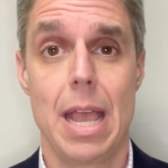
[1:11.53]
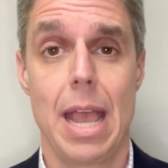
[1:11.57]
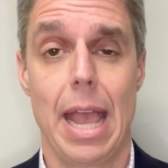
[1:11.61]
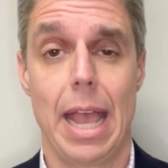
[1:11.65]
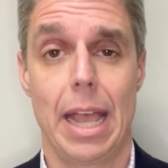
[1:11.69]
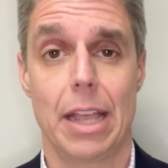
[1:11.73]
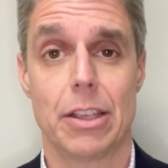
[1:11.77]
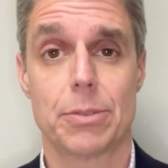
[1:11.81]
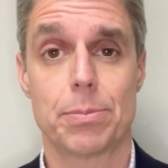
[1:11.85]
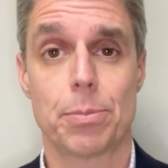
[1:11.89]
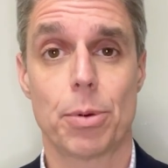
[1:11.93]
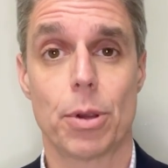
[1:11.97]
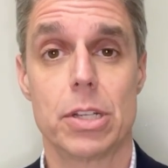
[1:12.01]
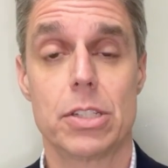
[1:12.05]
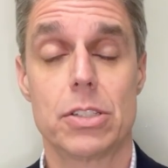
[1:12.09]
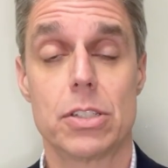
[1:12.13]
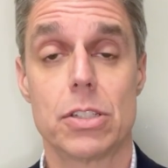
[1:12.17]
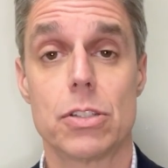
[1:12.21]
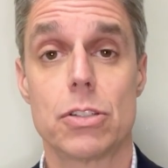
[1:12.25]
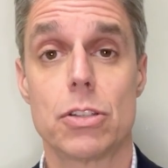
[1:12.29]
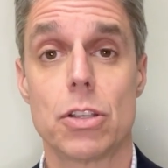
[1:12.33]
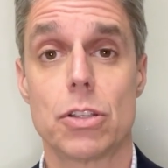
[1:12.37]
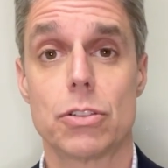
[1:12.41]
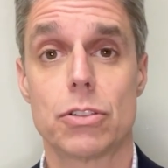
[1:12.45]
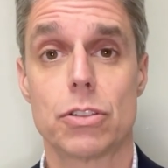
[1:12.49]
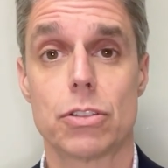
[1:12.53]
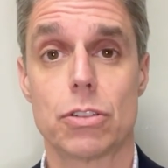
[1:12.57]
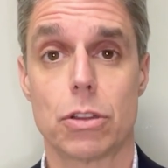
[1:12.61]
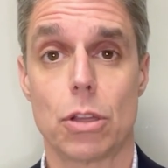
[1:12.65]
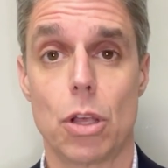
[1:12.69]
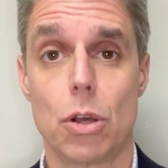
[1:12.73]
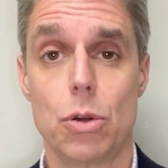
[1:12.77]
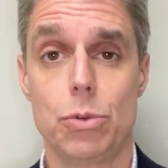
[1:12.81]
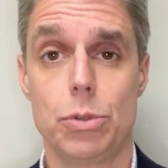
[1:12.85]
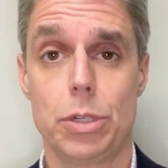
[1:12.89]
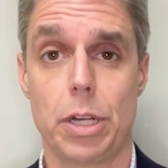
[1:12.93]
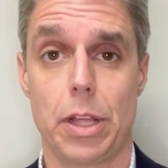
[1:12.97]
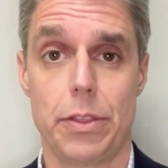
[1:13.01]
As prices
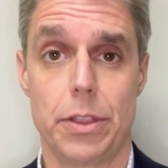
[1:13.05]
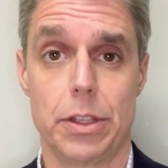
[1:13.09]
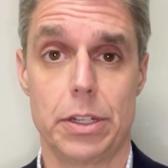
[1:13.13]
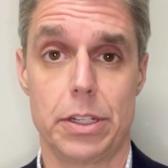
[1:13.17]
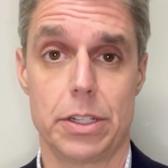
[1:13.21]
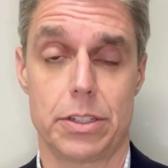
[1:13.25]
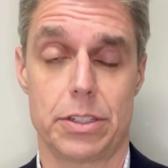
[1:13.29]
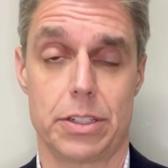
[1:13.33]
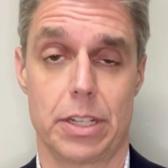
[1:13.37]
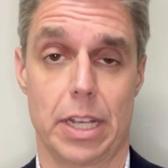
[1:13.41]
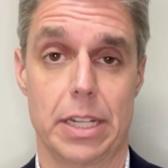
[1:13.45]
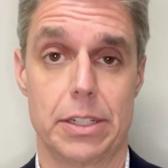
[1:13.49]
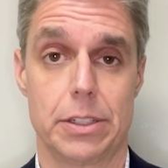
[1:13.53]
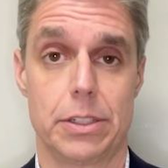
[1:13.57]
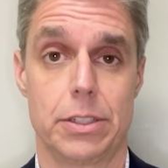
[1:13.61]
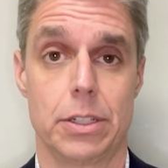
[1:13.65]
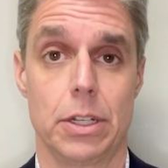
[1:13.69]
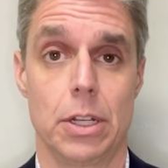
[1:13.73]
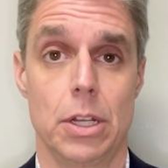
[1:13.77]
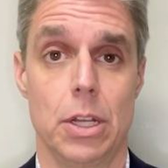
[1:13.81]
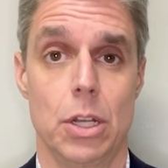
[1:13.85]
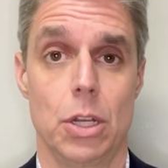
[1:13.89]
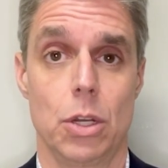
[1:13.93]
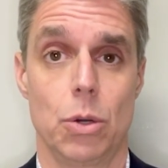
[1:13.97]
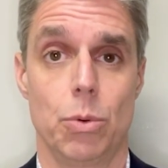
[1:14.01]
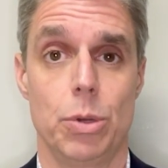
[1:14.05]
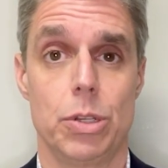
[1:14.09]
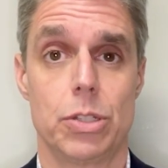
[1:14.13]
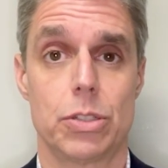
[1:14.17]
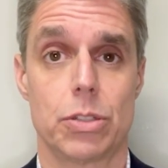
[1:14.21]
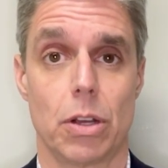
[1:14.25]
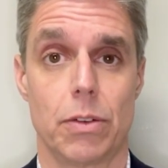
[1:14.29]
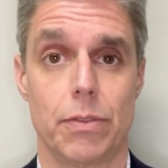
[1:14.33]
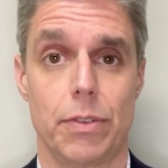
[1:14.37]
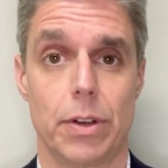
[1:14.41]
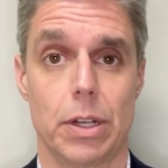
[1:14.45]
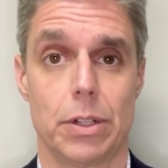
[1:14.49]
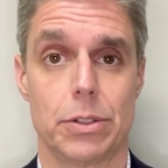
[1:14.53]
slowed the descent, we
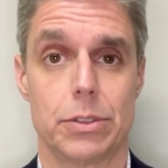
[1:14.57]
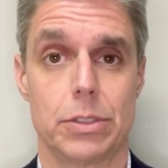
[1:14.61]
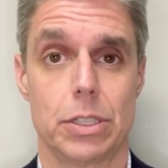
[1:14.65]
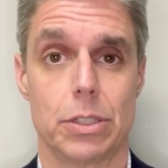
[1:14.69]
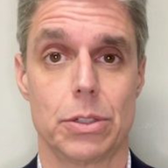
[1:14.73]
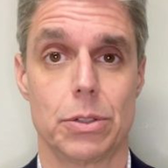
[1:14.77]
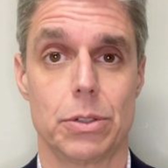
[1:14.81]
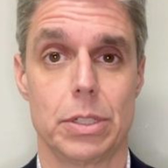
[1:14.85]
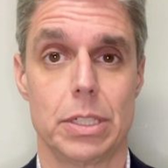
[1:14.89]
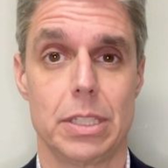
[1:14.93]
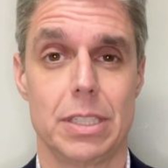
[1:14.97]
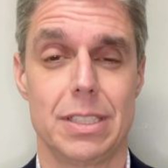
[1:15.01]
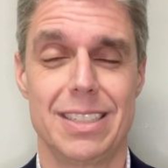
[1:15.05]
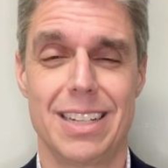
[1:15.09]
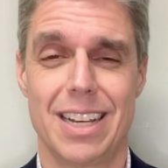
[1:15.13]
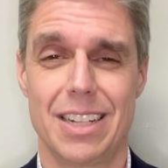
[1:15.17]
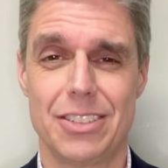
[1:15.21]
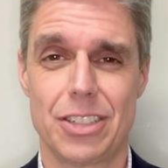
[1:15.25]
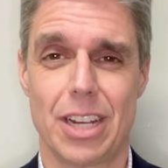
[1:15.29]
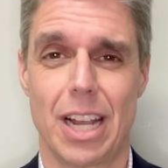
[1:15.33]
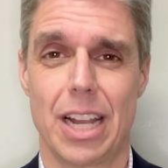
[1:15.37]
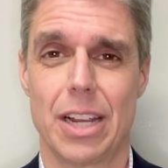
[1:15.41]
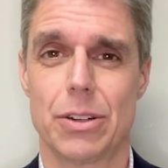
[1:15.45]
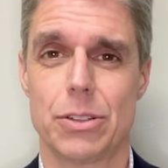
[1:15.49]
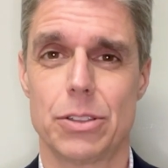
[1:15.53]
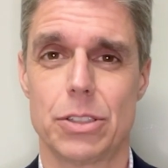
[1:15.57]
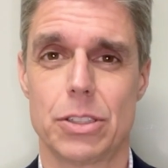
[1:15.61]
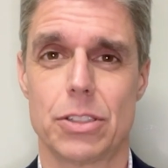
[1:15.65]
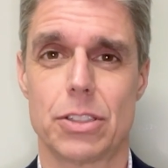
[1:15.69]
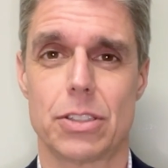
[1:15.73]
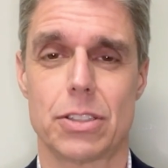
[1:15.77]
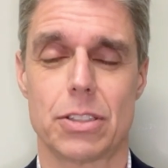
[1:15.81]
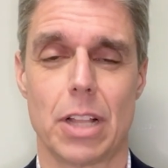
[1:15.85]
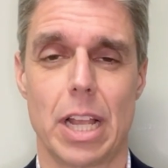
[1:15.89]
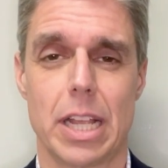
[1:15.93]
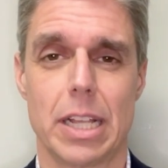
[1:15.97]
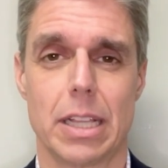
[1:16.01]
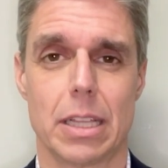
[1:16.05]
saw volatility nudge higher just
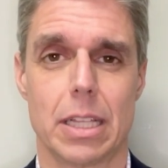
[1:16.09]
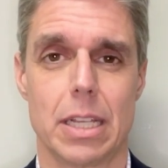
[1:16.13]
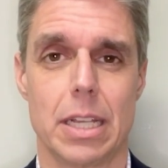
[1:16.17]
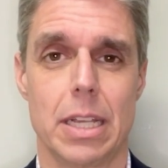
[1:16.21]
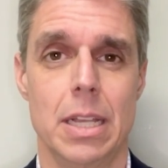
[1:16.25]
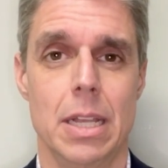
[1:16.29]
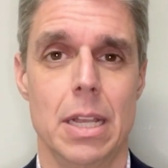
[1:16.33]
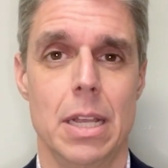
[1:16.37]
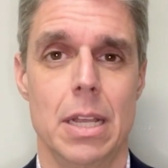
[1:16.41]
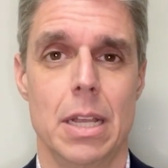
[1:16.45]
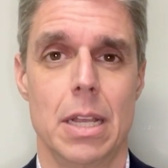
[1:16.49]
slightly,